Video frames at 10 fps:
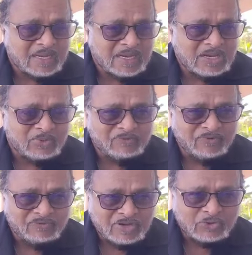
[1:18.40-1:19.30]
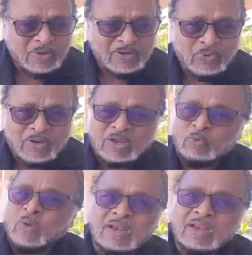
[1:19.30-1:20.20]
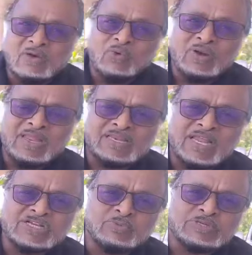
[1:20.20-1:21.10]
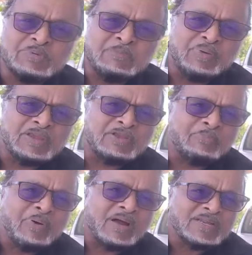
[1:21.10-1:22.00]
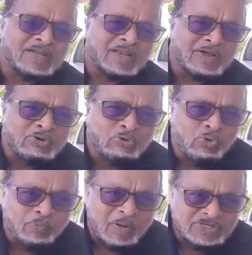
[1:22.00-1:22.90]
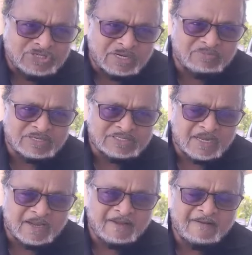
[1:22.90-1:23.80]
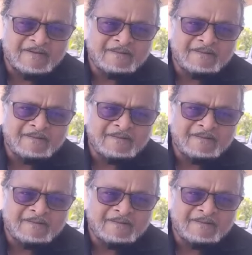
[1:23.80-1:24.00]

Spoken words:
2020, when only attention was being paid to a particular group, I'm ashamed to say.